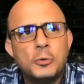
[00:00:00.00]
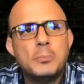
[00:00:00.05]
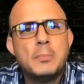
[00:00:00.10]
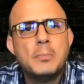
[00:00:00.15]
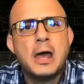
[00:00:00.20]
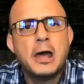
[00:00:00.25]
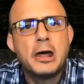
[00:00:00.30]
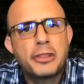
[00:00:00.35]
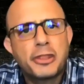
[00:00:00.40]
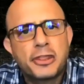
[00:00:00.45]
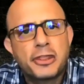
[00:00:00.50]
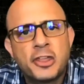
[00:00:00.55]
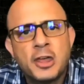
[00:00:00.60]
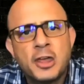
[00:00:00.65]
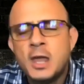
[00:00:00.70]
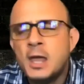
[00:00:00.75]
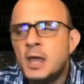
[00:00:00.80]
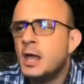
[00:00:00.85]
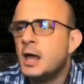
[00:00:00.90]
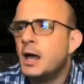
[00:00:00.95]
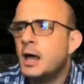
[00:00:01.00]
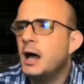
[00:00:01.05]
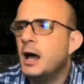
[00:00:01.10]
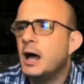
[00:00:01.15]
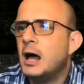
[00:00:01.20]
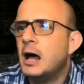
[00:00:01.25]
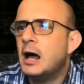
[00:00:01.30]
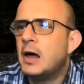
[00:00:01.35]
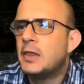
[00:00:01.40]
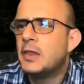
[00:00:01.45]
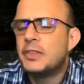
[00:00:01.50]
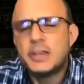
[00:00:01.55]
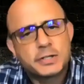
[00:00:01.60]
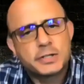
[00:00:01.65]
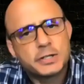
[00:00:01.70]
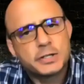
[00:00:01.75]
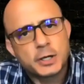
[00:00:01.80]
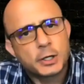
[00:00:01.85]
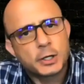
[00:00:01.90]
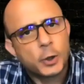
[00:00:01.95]
myth, this
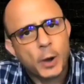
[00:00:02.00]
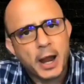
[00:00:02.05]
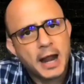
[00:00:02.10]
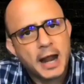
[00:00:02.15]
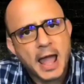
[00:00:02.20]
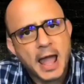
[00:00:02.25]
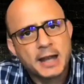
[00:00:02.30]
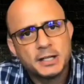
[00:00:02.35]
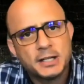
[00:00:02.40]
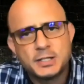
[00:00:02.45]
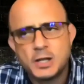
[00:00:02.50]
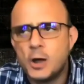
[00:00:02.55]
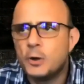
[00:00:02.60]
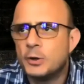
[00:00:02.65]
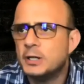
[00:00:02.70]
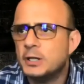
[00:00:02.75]
is a great antidote.